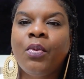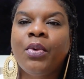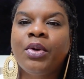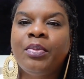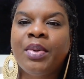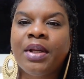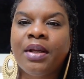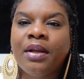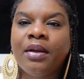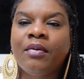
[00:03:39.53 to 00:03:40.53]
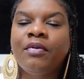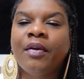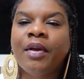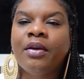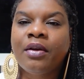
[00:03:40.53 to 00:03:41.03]
would be
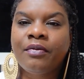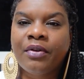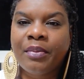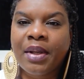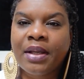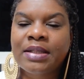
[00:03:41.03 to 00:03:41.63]
very good for me.